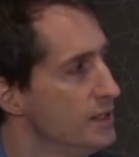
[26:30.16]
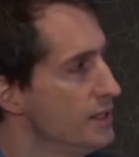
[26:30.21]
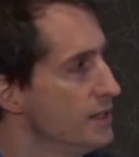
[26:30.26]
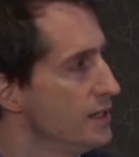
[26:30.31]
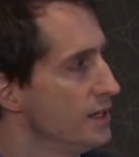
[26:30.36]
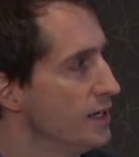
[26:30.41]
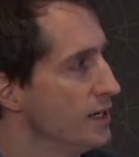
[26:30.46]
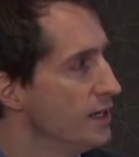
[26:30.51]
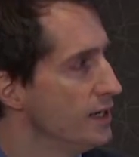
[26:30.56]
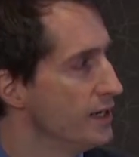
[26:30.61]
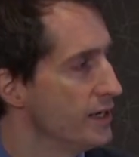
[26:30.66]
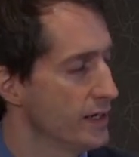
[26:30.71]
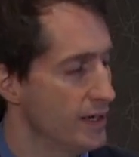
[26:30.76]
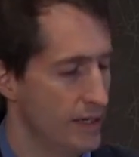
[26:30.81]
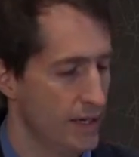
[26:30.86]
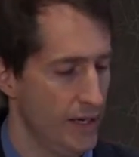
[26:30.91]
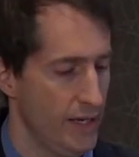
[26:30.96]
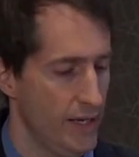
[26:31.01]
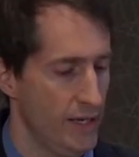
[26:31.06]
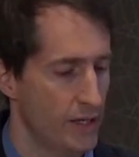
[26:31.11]
Uh,
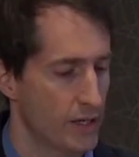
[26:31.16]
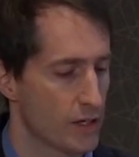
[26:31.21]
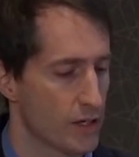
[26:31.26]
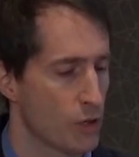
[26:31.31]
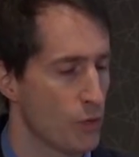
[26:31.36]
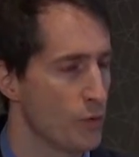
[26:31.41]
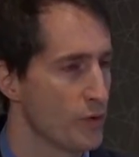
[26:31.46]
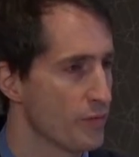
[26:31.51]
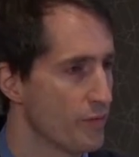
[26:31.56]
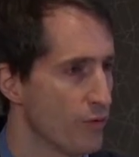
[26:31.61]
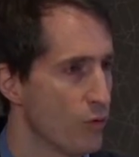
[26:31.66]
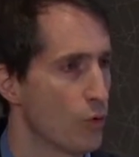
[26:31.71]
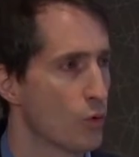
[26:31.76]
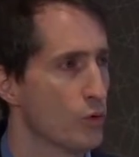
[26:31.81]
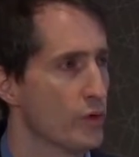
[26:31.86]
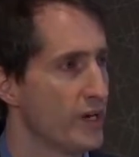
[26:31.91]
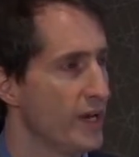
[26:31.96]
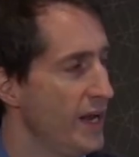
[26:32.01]
going forward,